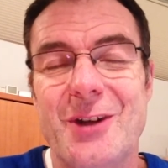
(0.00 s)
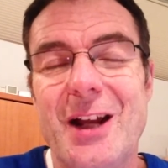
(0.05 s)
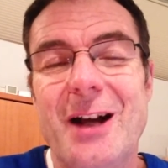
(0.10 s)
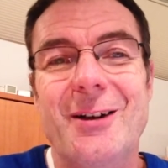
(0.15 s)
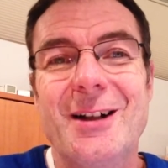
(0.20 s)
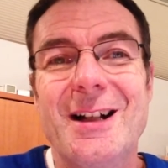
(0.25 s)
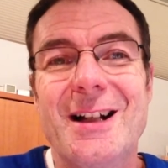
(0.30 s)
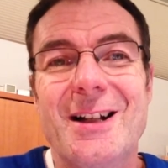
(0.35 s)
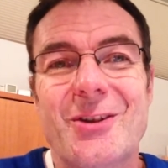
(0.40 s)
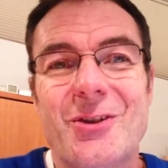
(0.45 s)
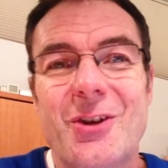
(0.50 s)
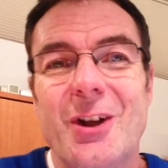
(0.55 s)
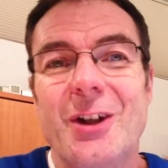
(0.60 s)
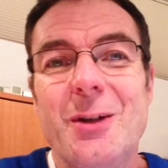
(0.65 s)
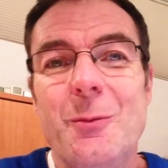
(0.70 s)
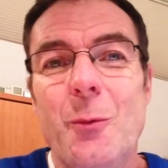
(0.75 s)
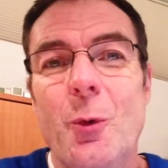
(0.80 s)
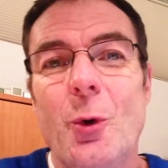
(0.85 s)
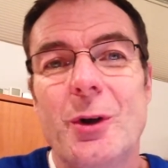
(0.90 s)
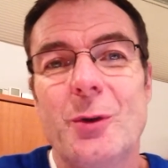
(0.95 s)
Now,
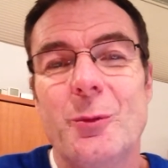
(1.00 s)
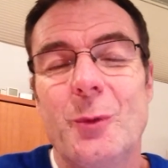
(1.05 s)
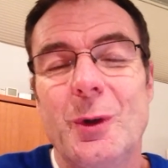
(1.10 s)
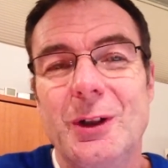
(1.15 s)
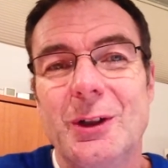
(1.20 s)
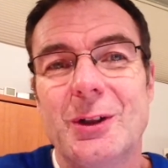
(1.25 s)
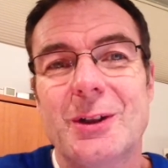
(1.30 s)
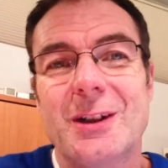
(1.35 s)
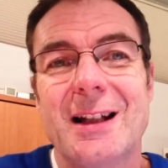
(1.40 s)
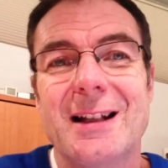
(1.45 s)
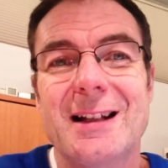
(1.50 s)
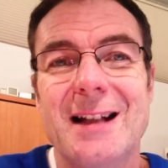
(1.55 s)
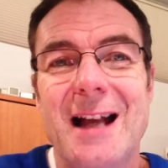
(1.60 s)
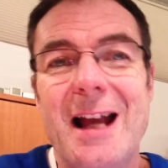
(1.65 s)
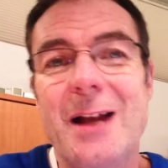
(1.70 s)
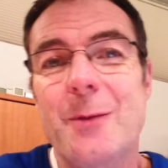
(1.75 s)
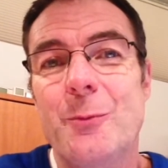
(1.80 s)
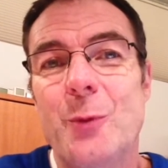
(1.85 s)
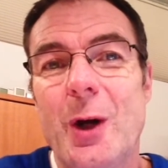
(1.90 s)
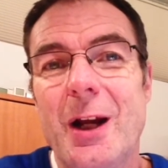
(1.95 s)
Sunday morning we looked at
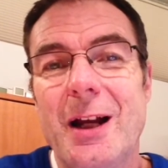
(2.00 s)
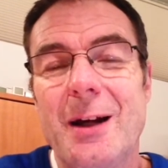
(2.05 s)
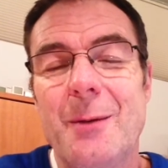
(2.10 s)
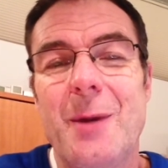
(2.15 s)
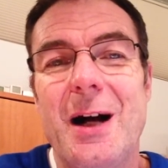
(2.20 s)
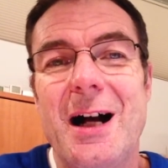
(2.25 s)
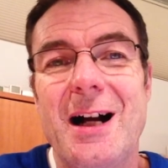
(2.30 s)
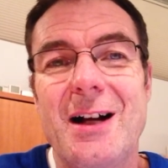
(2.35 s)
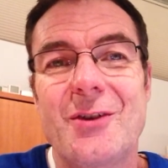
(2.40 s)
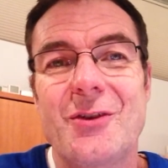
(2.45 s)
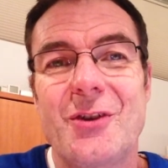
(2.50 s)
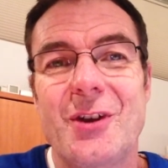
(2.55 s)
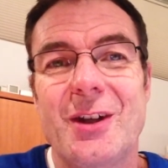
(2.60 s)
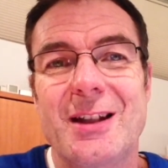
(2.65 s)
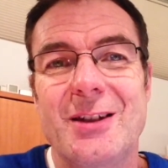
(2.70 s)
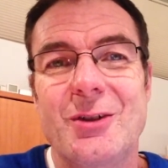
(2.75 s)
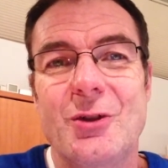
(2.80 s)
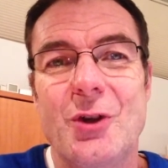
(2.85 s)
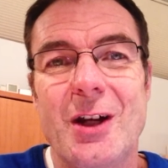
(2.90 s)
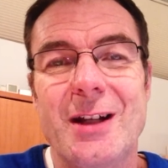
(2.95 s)
Abraham, Isaac,
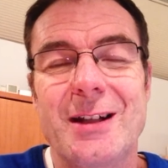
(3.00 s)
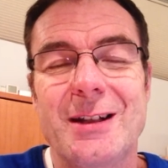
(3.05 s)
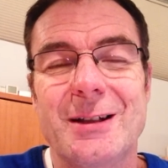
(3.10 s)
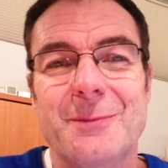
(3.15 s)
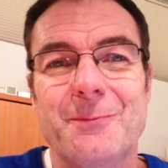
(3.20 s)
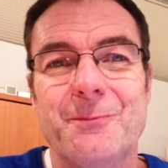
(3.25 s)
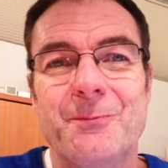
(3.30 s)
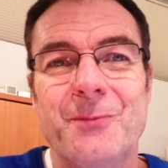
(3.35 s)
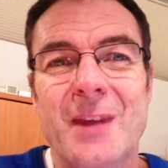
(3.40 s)
and Jacob.